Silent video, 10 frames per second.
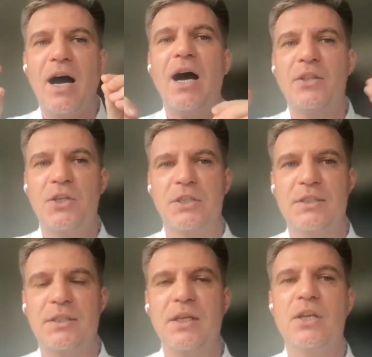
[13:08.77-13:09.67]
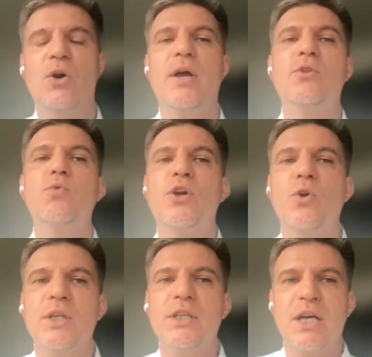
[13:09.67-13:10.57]
others, you know, and we
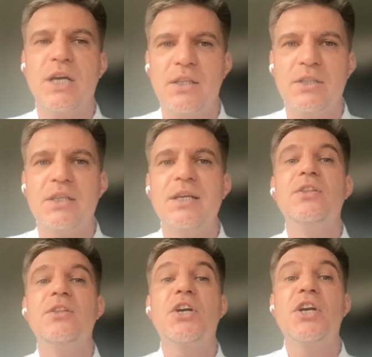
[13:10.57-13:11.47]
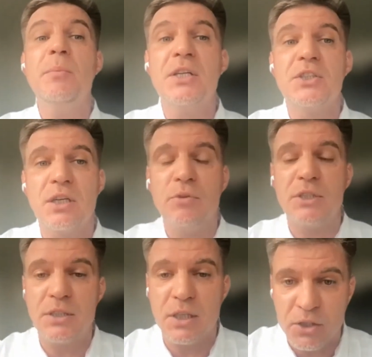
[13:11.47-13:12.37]
call these others the criminal
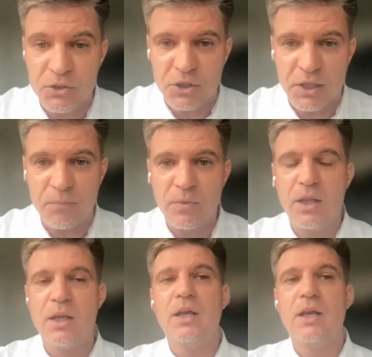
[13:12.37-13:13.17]
services industry.